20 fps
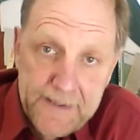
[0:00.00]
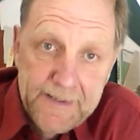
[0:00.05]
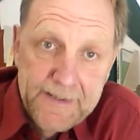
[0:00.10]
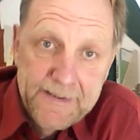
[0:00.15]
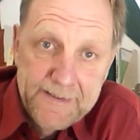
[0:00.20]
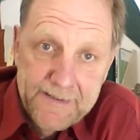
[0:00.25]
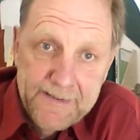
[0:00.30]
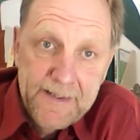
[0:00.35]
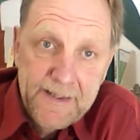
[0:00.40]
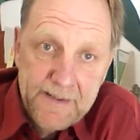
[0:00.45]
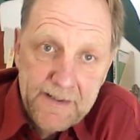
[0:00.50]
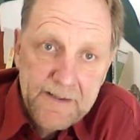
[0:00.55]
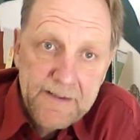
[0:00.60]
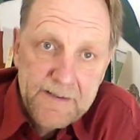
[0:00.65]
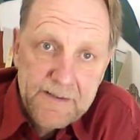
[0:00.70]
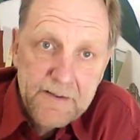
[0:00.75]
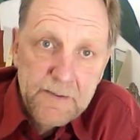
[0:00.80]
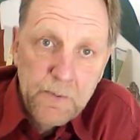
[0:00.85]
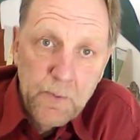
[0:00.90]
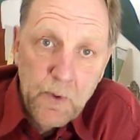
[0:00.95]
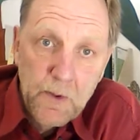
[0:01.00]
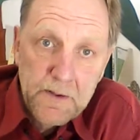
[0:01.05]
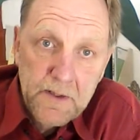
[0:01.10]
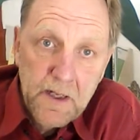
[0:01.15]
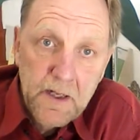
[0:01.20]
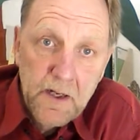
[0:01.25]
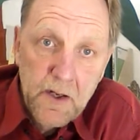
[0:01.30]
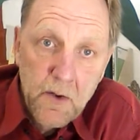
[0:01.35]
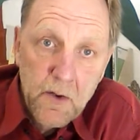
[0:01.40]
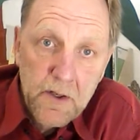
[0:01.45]
That is what a
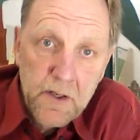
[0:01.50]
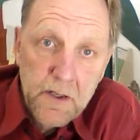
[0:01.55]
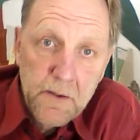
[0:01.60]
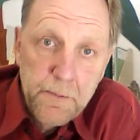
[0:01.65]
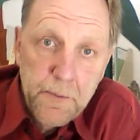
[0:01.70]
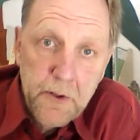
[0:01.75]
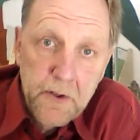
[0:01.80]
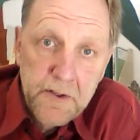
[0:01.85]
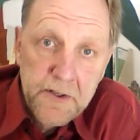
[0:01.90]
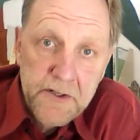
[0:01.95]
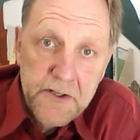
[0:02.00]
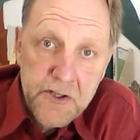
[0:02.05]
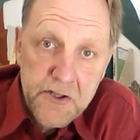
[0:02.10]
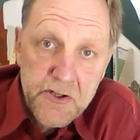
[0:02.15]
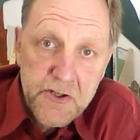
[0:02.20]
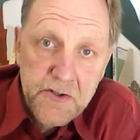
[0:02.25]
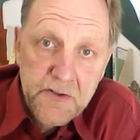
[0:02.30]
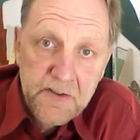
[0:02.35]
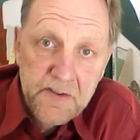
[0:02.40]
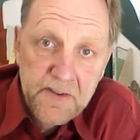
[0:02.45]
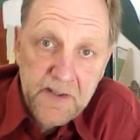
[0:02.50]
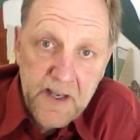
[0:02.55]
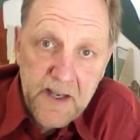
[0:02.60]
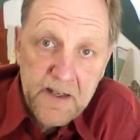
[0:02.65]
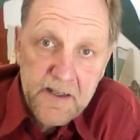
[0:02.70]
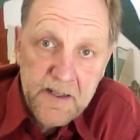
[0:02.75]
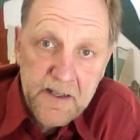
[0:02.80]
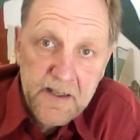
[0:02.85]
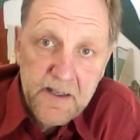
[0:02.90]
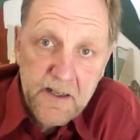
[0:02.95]
local politician
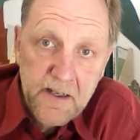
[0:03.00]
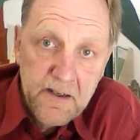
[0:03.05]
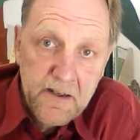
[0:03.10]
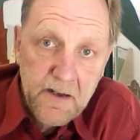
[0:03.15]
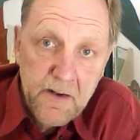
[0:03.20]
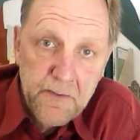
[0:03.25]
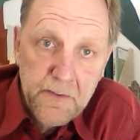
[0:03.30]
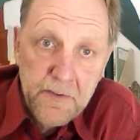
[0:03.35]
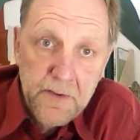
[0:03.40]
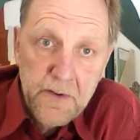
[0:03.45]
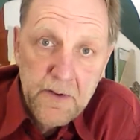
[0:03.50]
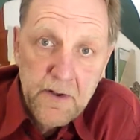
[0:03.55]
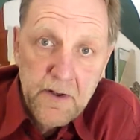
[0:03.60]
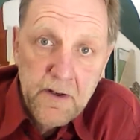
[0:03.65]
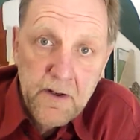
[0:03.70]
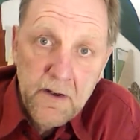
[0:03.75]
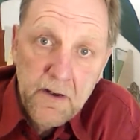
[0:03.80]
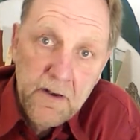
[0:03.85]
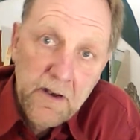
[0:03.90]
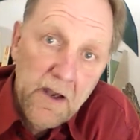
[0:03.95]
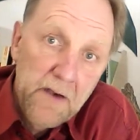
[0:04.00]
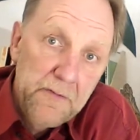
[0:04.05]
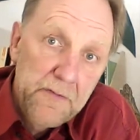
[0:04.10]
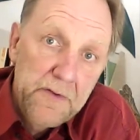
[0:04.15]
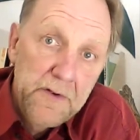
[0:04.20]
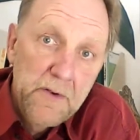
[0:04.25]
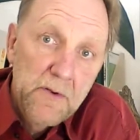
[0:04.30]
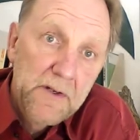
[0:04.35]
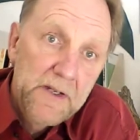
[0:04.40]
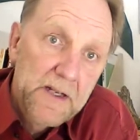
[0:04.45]
said here a
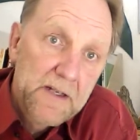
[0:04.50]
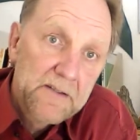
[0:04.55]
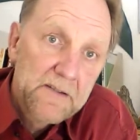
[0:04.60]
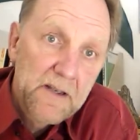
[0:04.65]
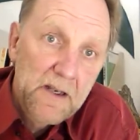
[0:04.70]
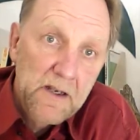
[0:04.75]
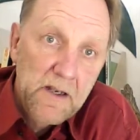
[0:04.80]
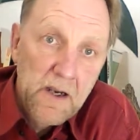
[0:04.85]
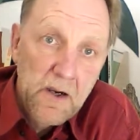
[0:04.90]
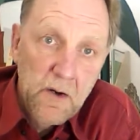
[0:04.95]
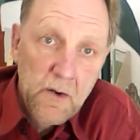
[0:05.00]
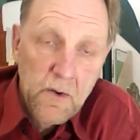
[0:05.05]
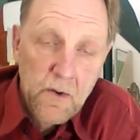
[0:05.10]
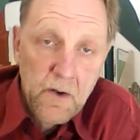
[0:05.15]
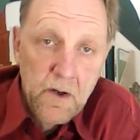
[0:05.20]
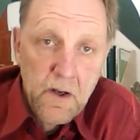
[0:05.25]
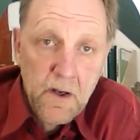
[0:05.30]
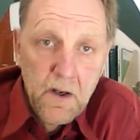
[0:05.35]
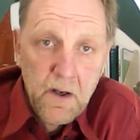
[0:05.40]
few years ago